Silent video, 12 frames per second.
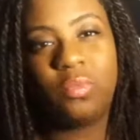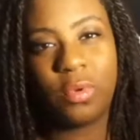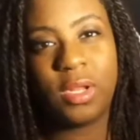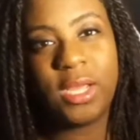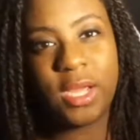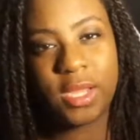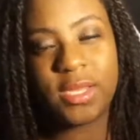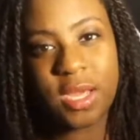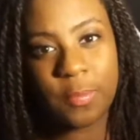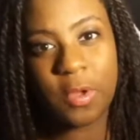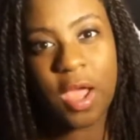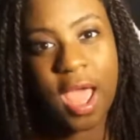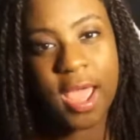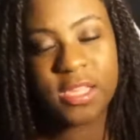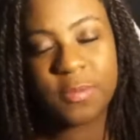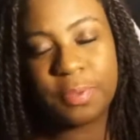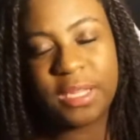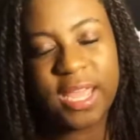really good tip, you
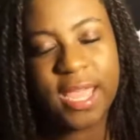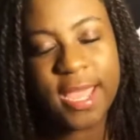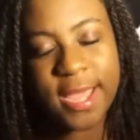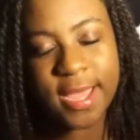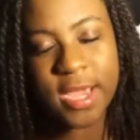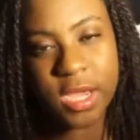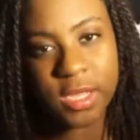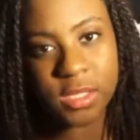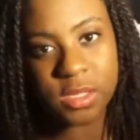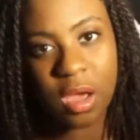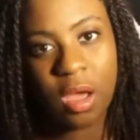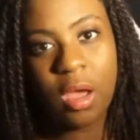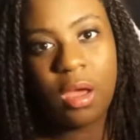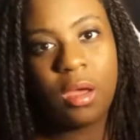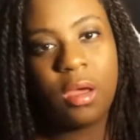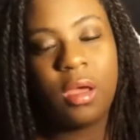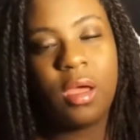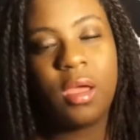guys. Please,
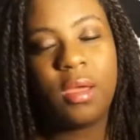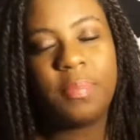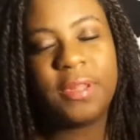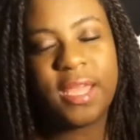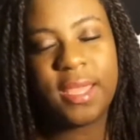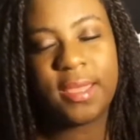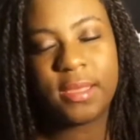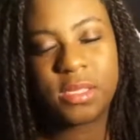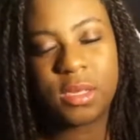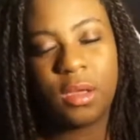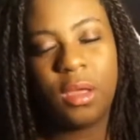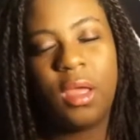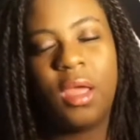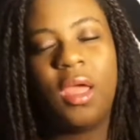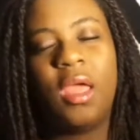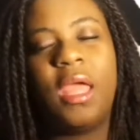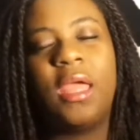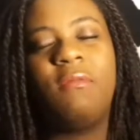please,
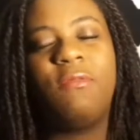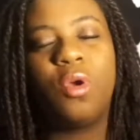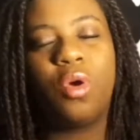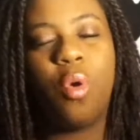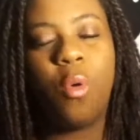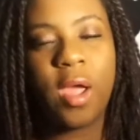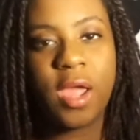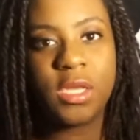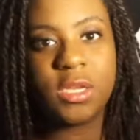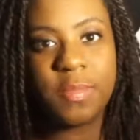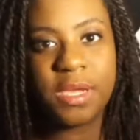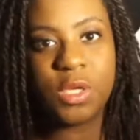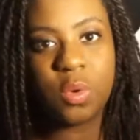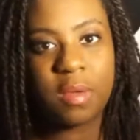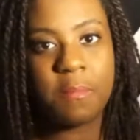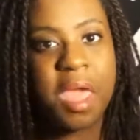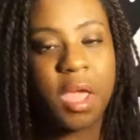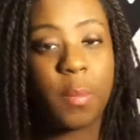if you're going to be
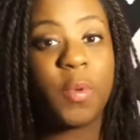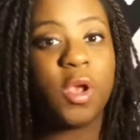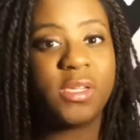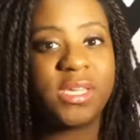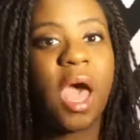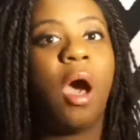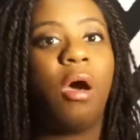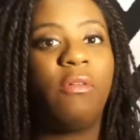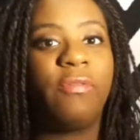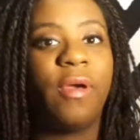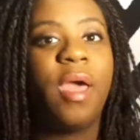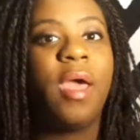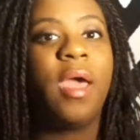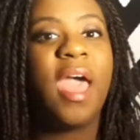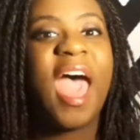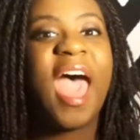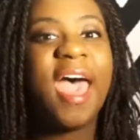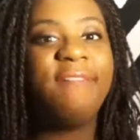doing makeup yourself,
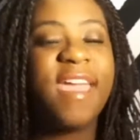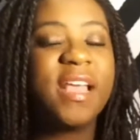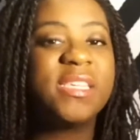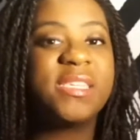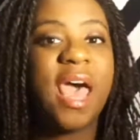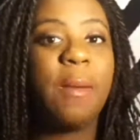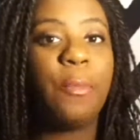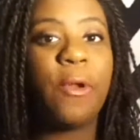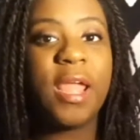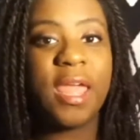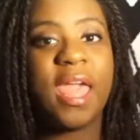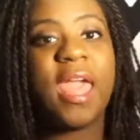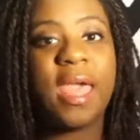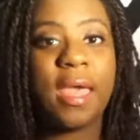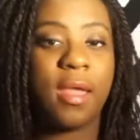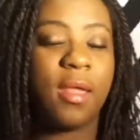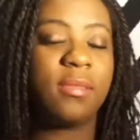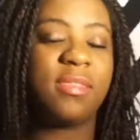have a separate
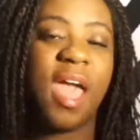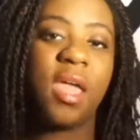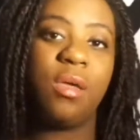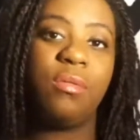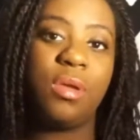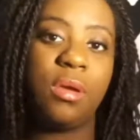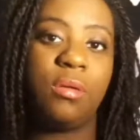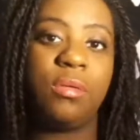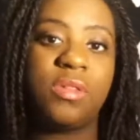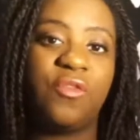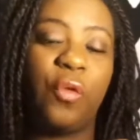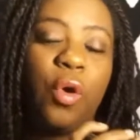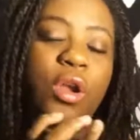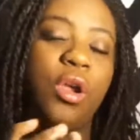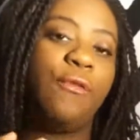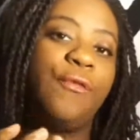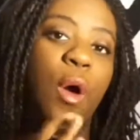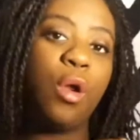kit that you use for
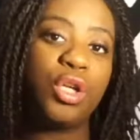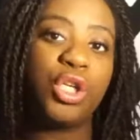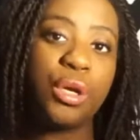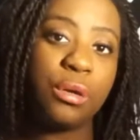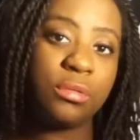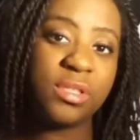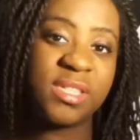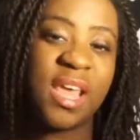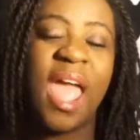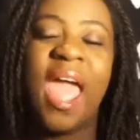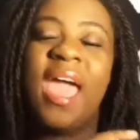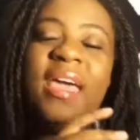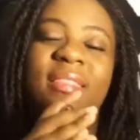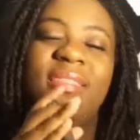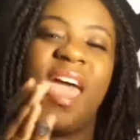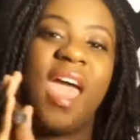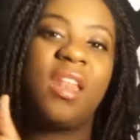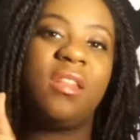your photo shoots
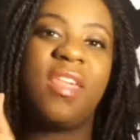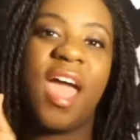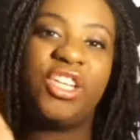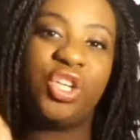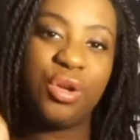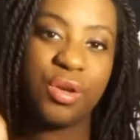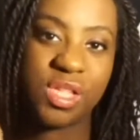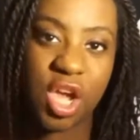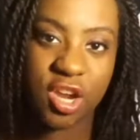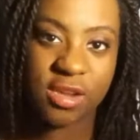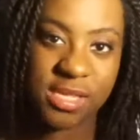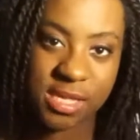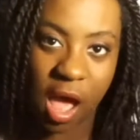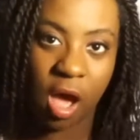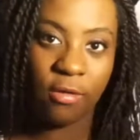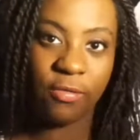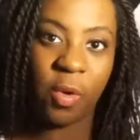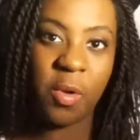than that you use on
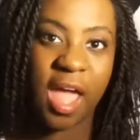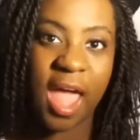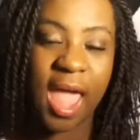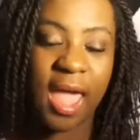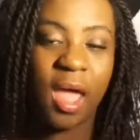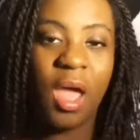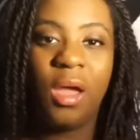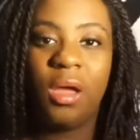yourself, okay?